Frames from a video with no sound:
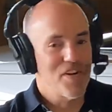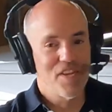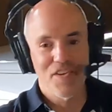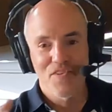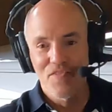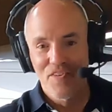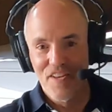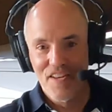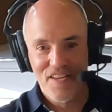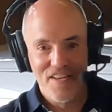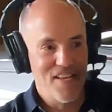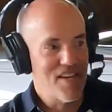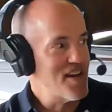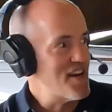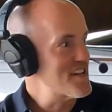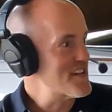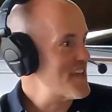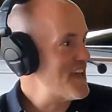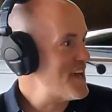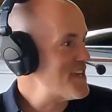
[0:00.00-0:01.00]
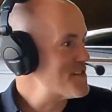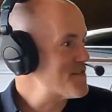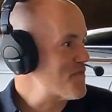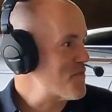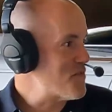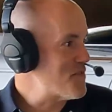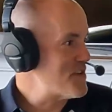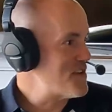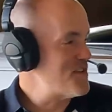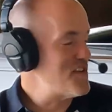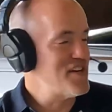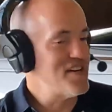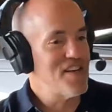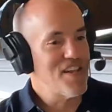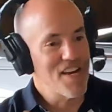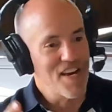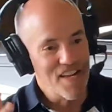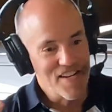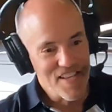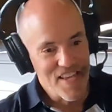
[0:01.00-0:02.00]
do you need neon gas for? You need
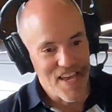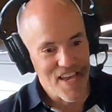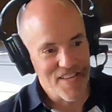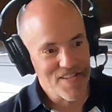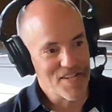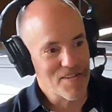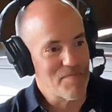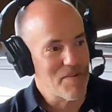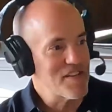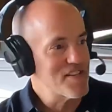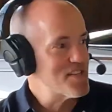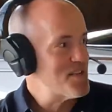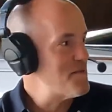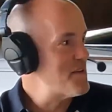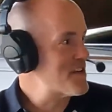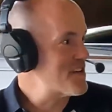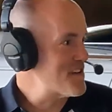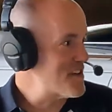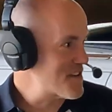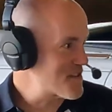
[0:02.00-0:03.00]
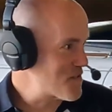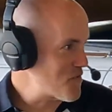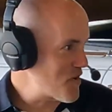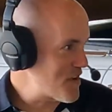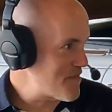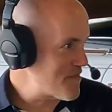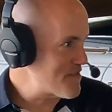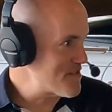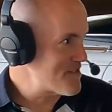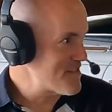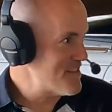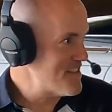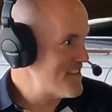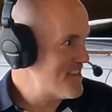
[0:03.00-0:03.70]
neon gas to make semiconductor wafers.